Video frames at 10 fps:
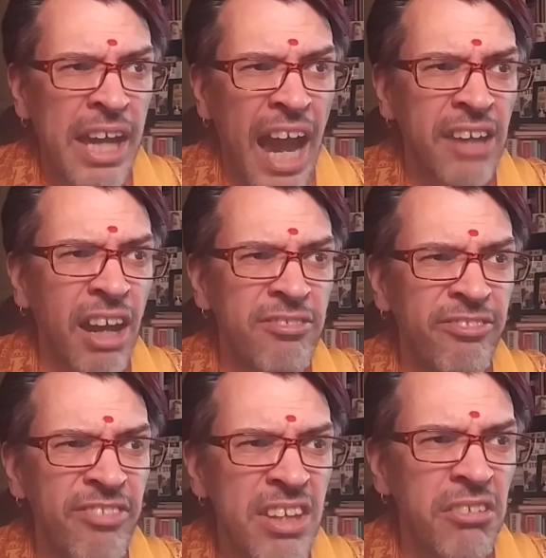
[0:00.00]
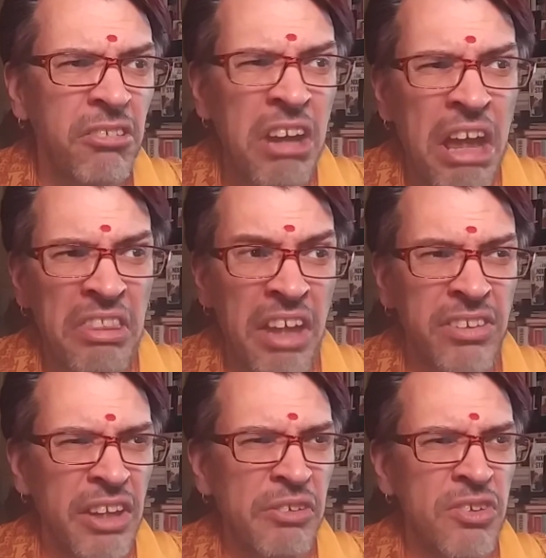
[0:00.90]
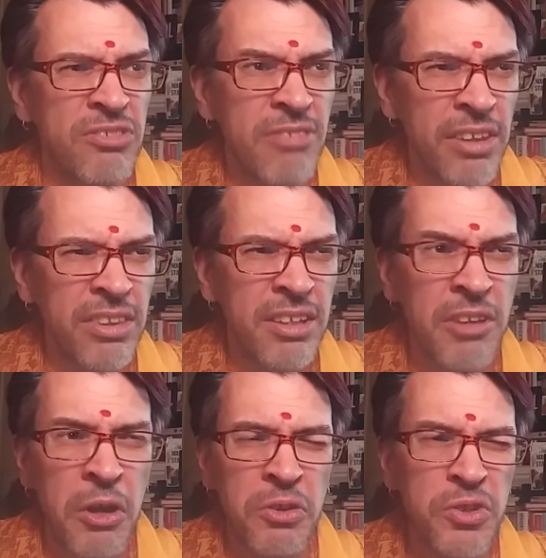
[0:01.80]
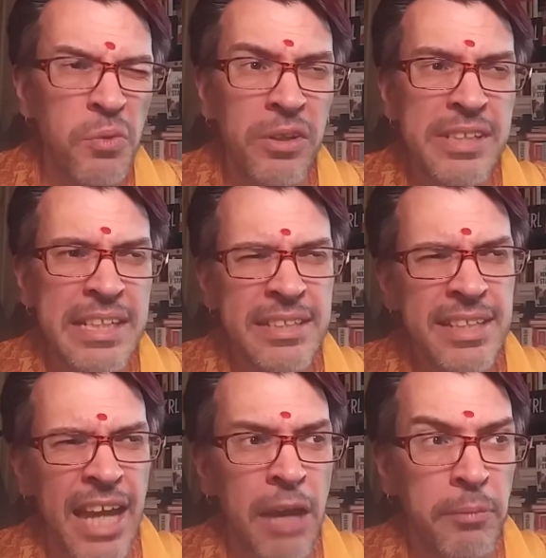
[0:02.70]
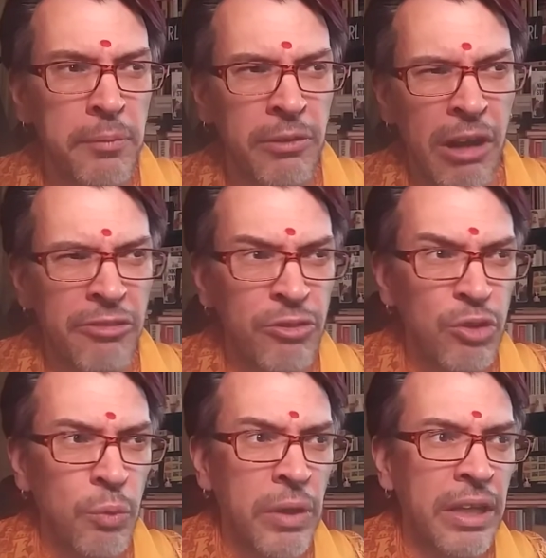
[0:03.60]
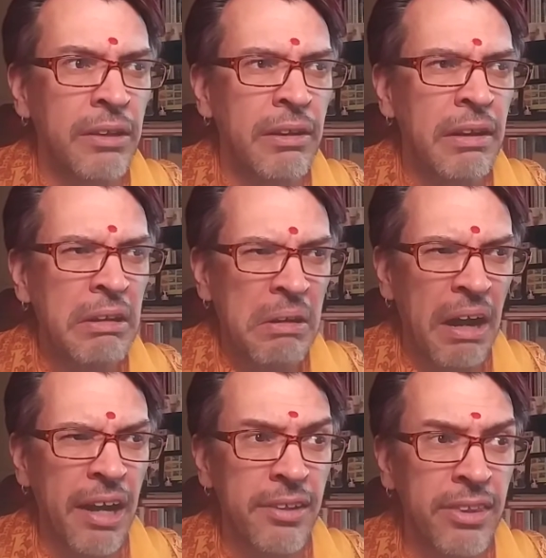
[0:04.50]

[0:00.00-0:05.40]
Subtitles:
and I feel that there is nothing you are incapable of doing. I